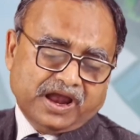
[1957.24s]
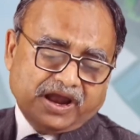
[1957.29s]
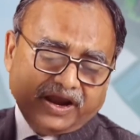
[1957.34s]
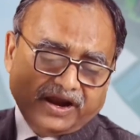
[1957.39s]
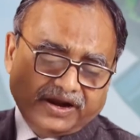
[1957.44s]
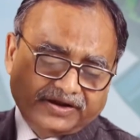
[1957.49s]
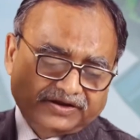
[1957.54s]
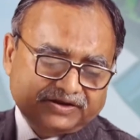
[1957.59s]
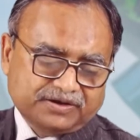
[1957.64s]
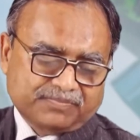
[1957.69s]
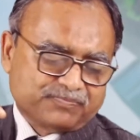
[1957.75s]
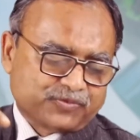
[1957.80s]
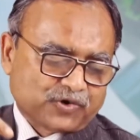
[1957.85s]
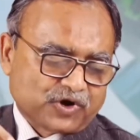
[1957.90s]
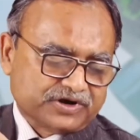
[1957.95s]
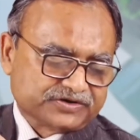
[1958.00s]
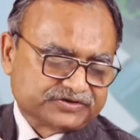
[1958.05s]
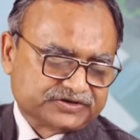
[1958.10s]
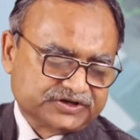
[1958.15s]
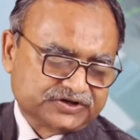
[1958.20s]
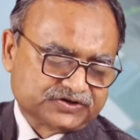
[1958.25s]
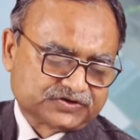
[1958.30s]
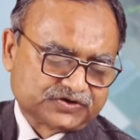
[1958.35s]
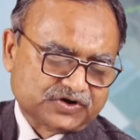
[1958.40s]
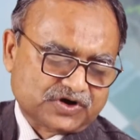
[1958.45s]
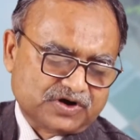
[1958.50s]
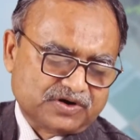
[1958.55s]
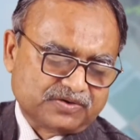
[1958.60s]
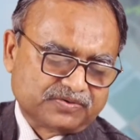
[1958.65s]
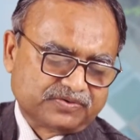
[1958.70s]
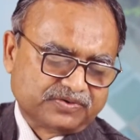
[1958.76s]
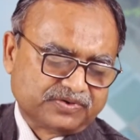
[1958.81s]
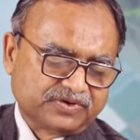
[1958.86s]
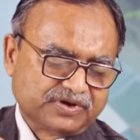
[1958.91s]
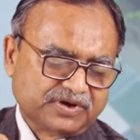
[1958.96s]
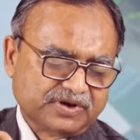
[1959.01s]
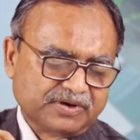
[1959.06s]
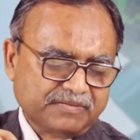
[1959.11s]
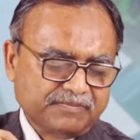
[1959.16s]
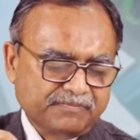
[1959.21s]
It is a process of
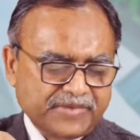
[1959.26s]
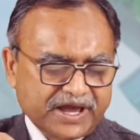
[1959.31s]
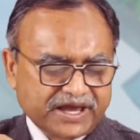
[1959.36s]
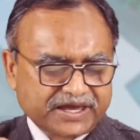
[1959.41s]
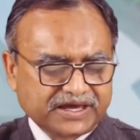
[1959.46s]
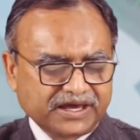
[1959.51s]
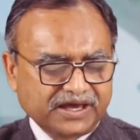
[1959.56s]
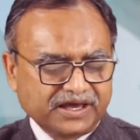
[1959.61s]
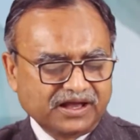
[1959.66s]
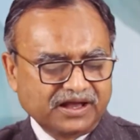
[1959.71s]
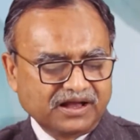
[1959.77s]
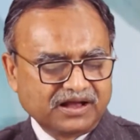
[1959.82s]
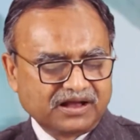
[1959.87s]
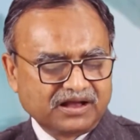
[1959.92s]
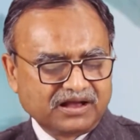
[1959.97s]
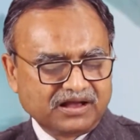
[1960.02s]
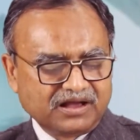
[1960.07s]
making,